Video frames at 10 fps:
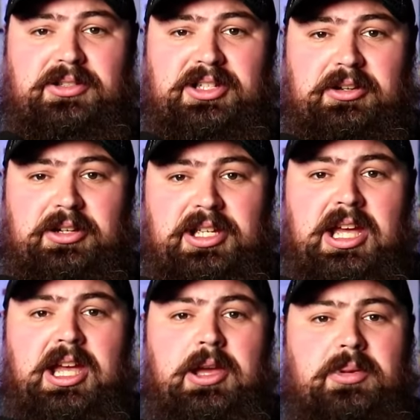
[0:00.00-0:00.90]
series
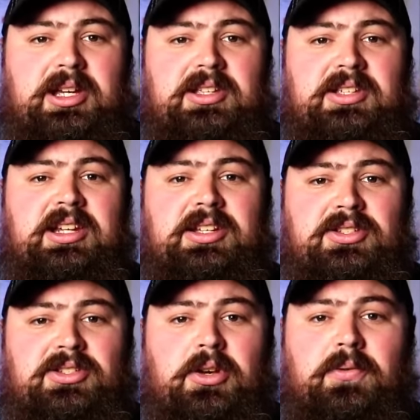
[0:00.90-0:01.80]
because it is
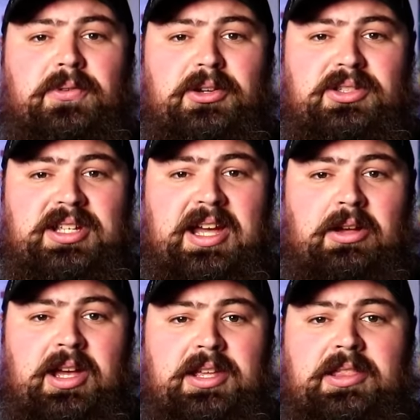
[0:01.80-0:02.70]
so
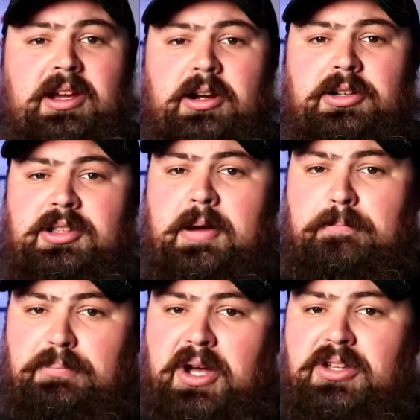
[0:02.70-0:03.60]
versatile and there is a
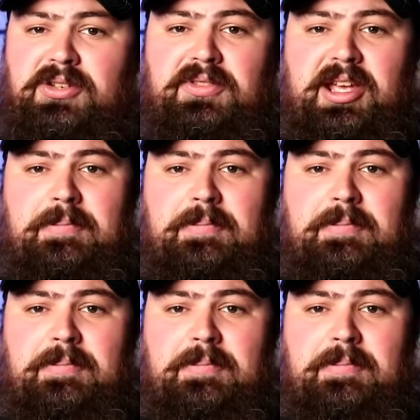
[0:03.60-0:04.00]
bunch of them